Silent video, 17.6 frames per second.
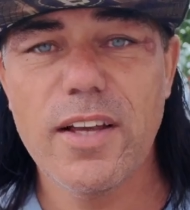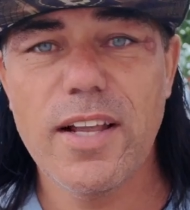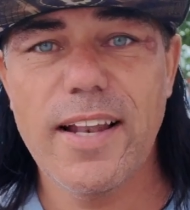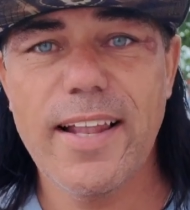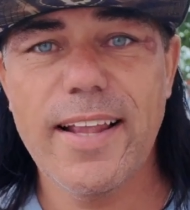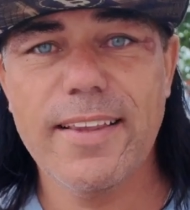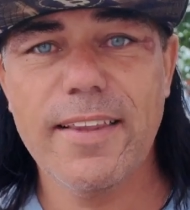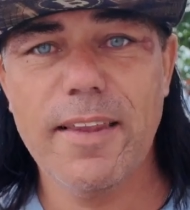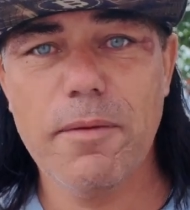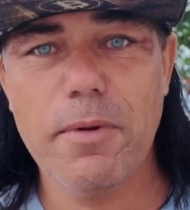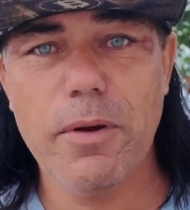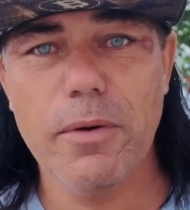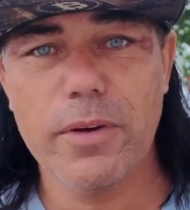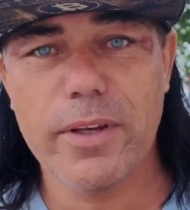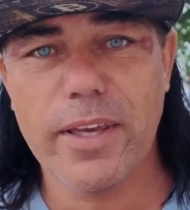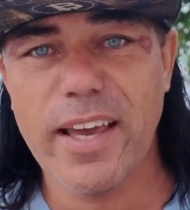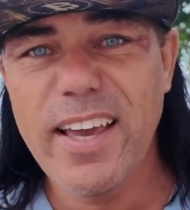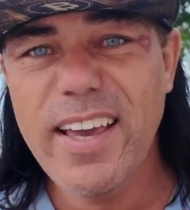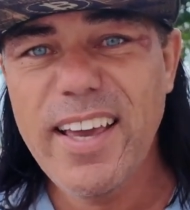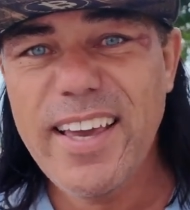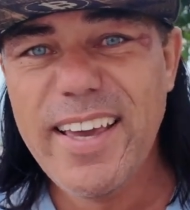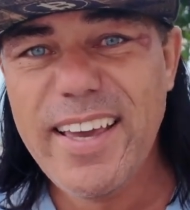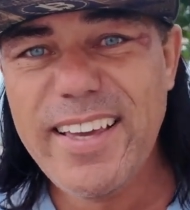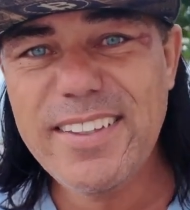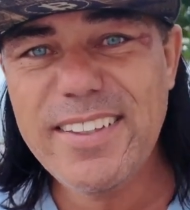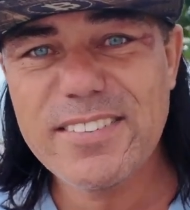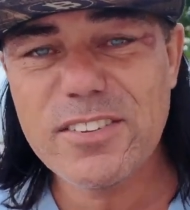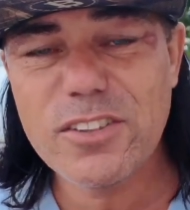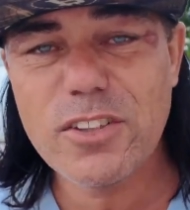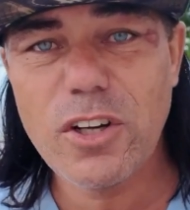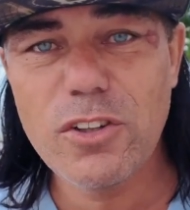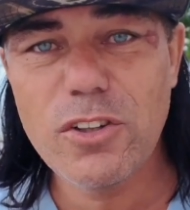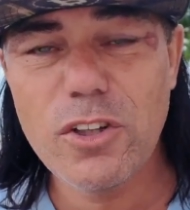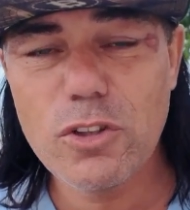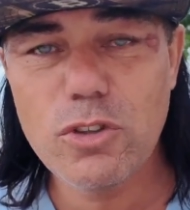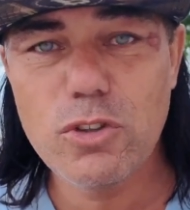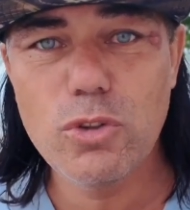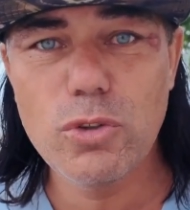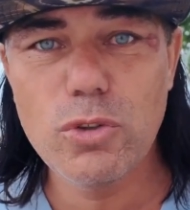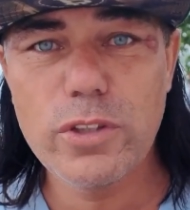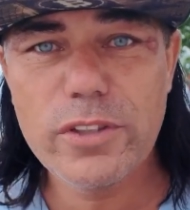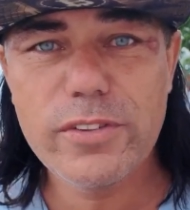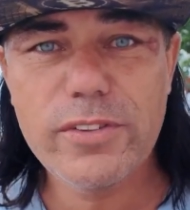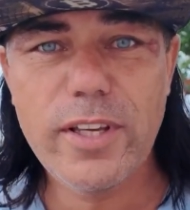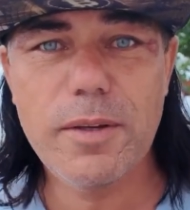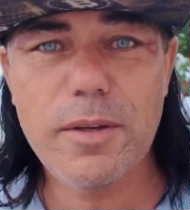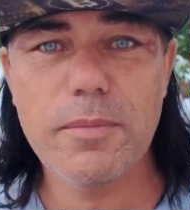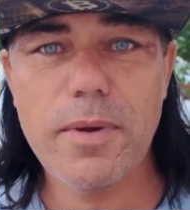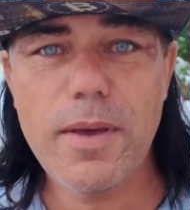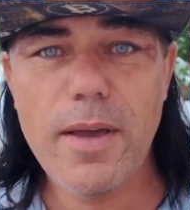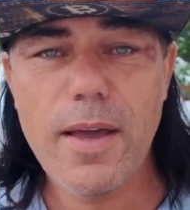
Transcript: Latin America, is gonna do the same.